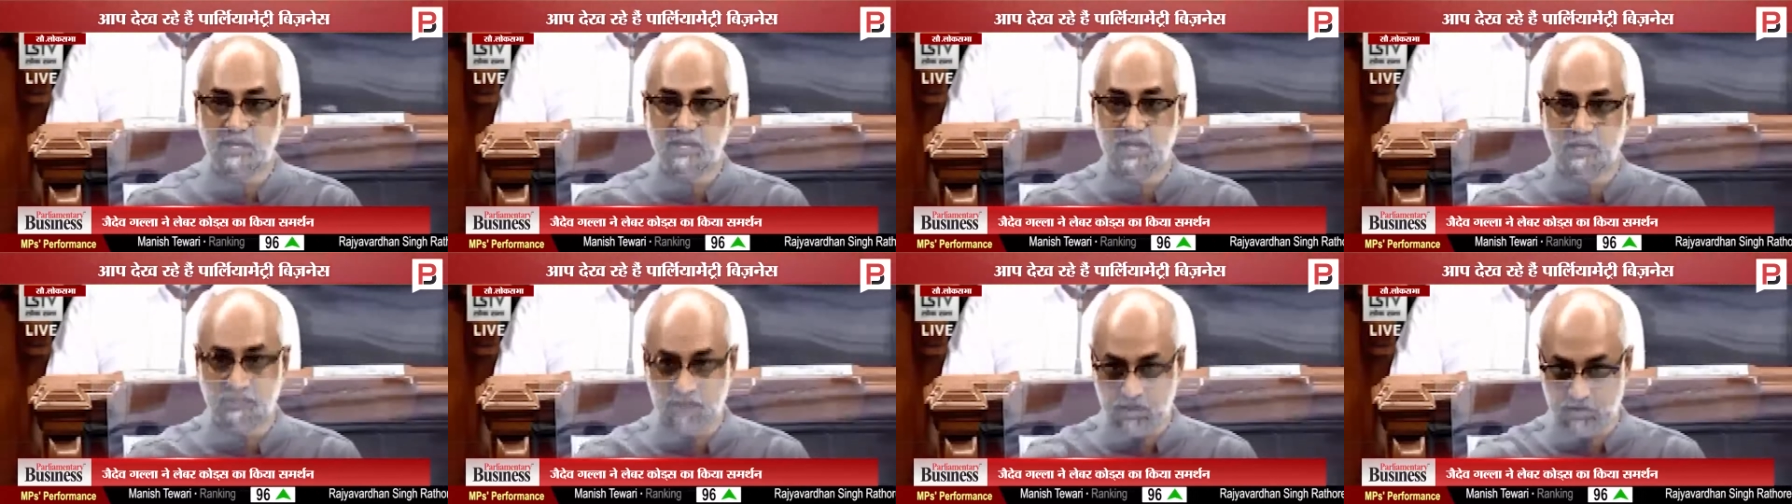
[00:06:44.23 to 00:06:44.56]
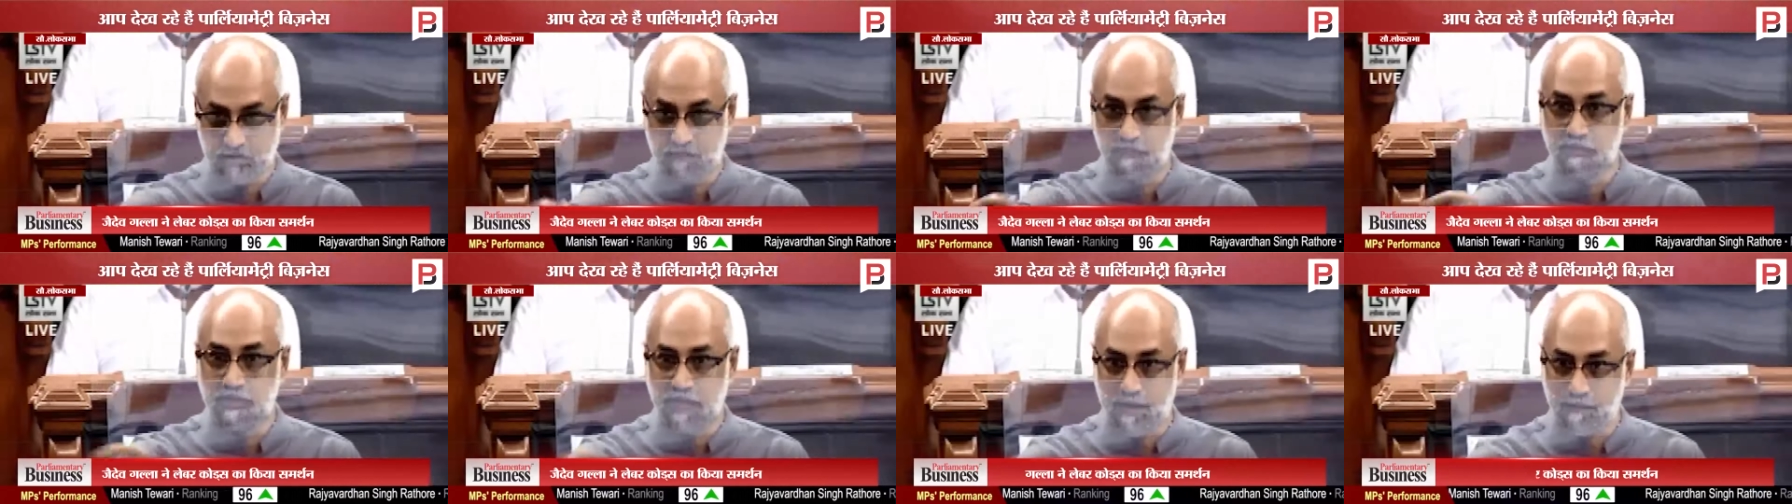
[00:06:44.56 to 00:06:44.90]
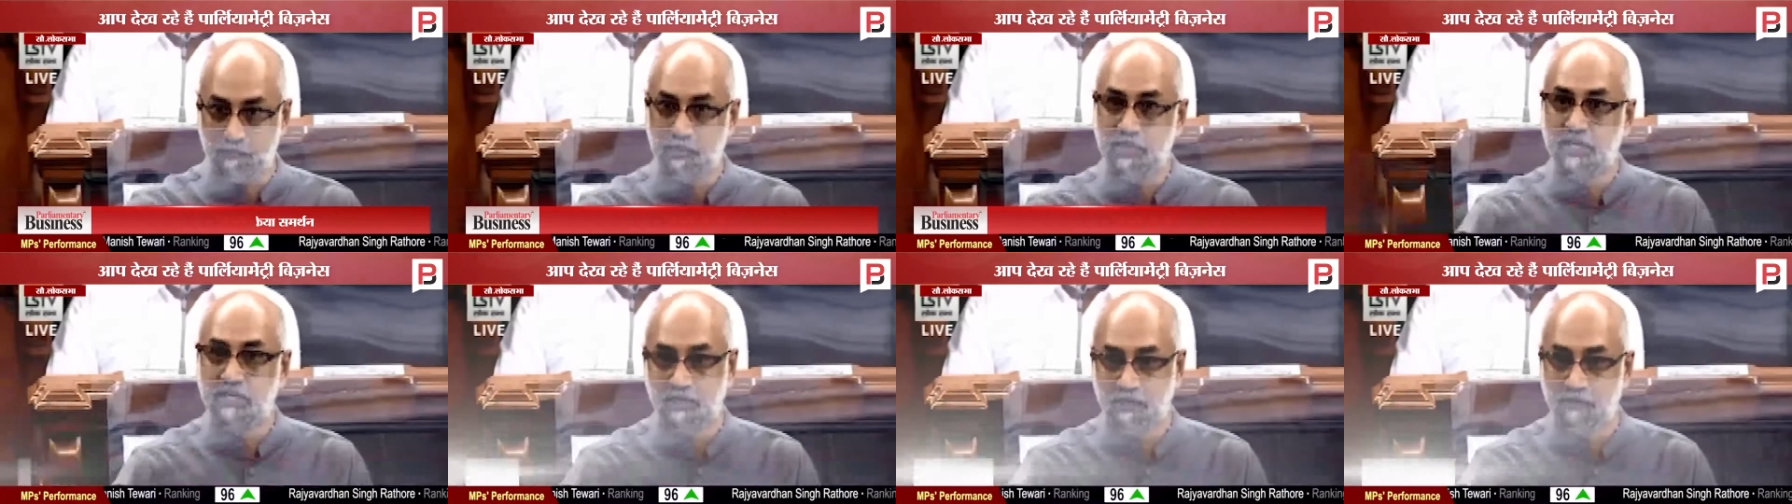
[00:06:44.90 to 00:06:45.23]
and I'll just
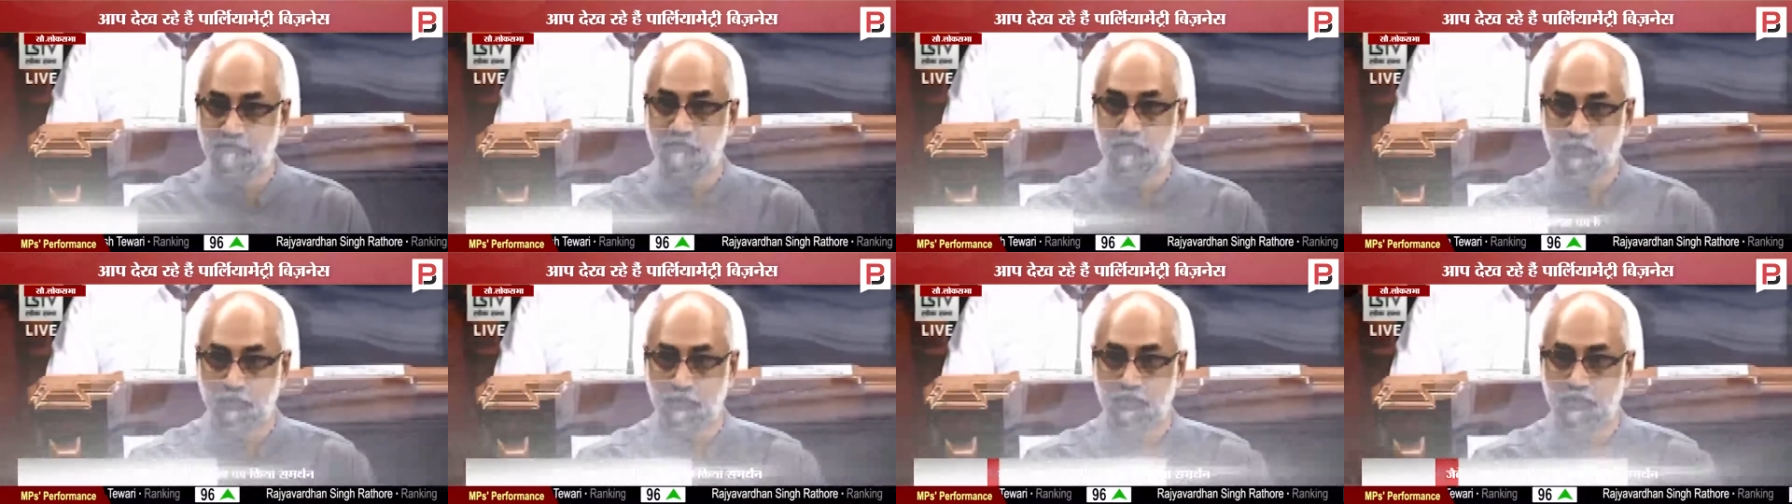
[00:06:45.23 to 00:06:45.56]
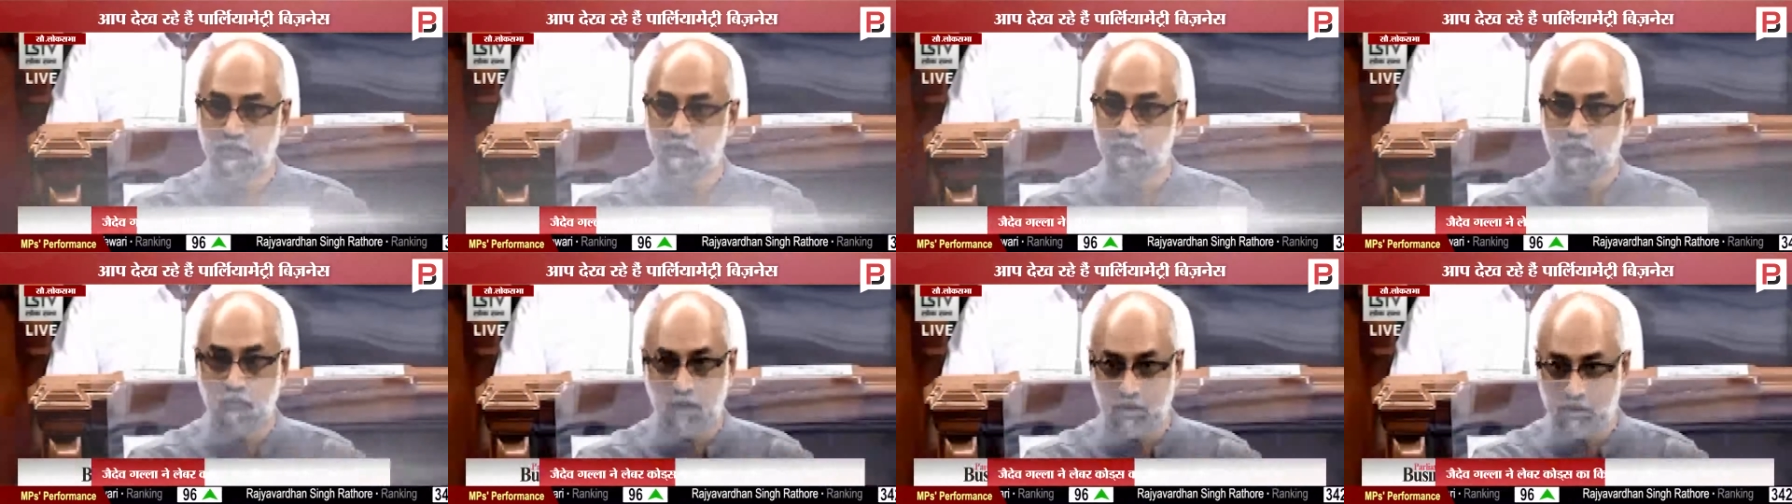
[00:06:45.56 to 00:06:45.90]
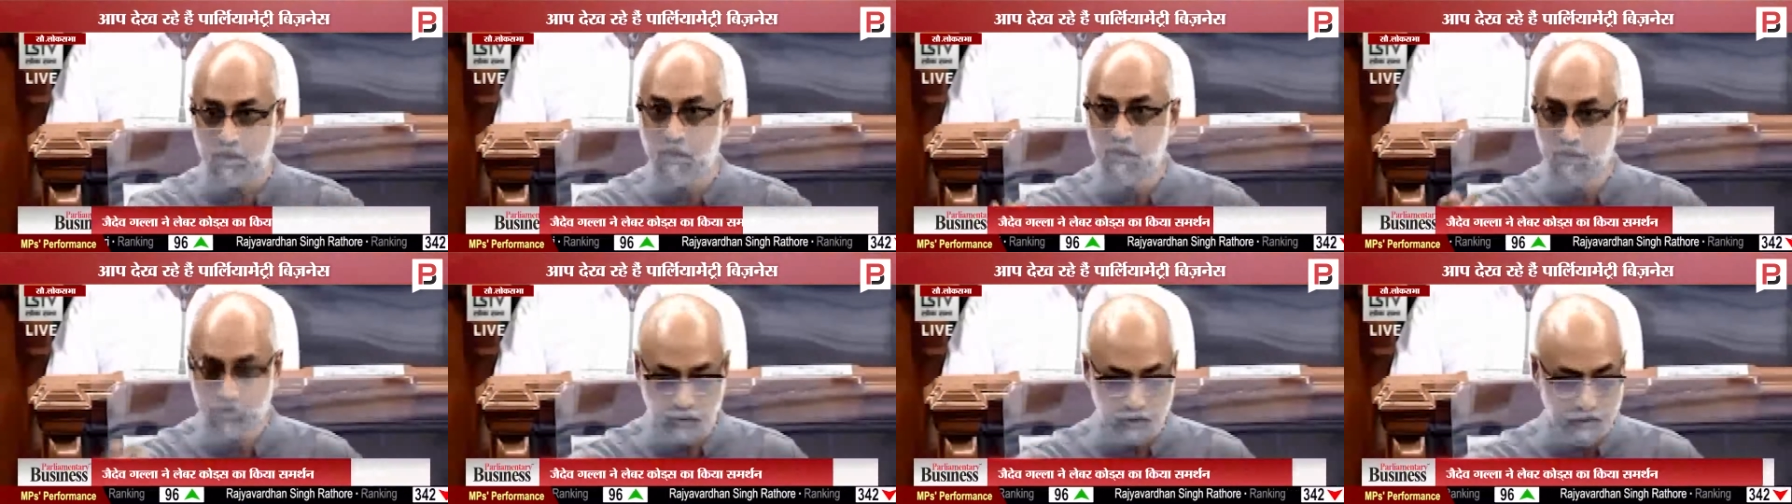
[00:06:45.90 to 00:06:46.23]
complete in a few, in
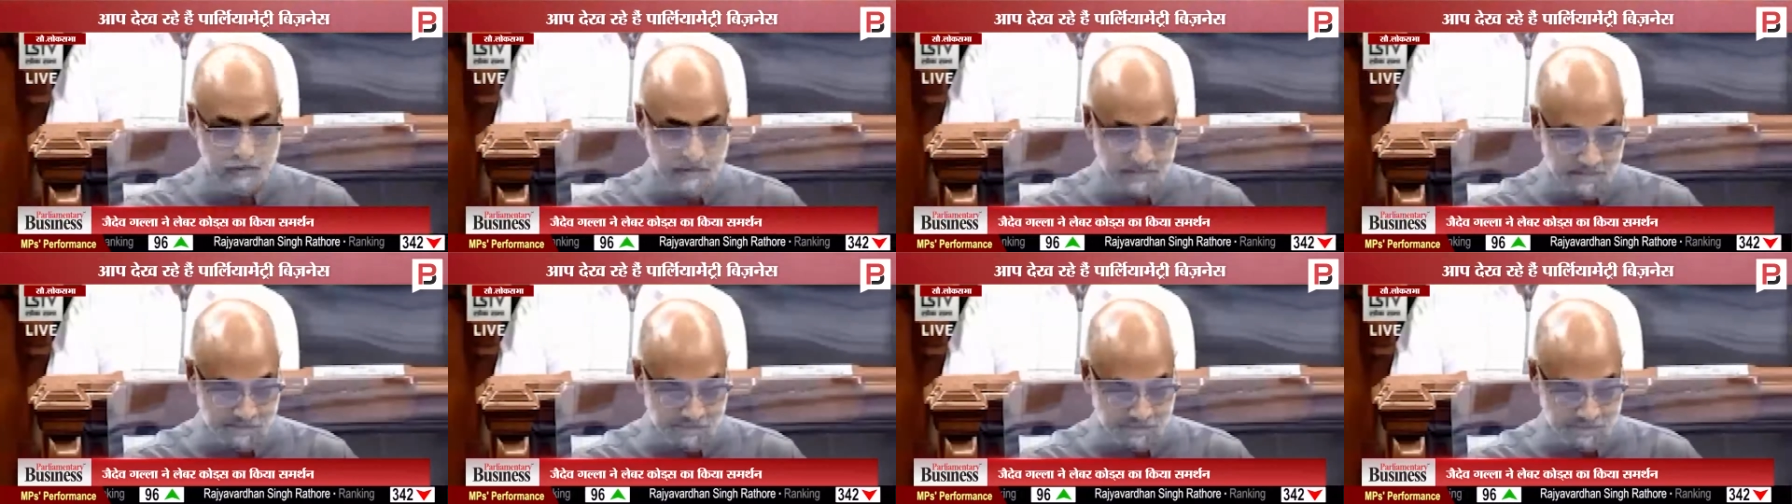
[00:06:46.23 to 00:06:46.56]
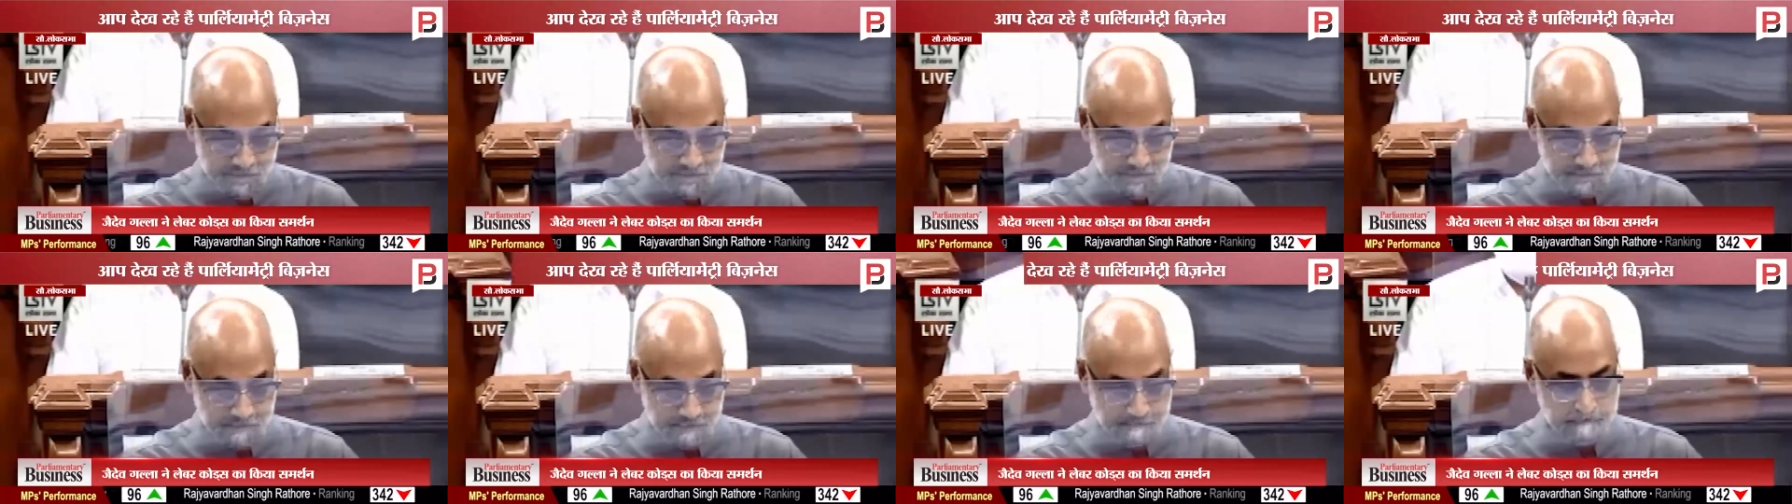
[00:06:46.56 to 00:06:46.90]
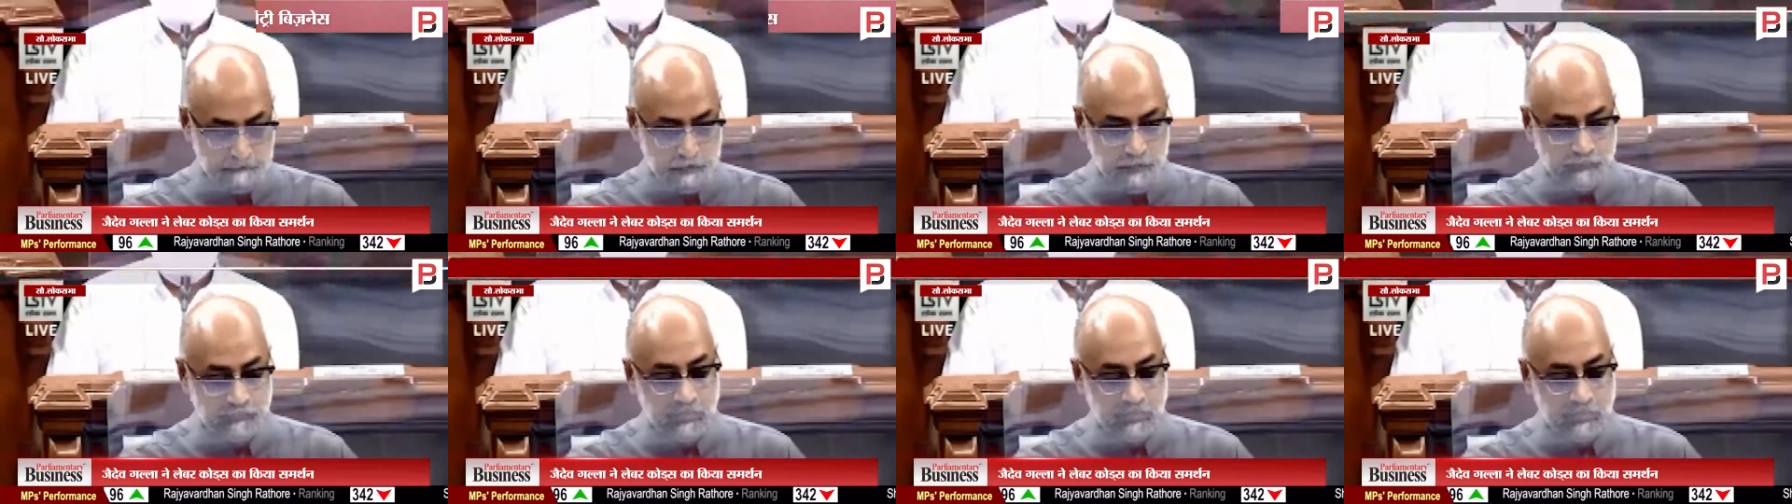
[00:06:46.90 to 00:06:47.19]
uh, two minutes, sir.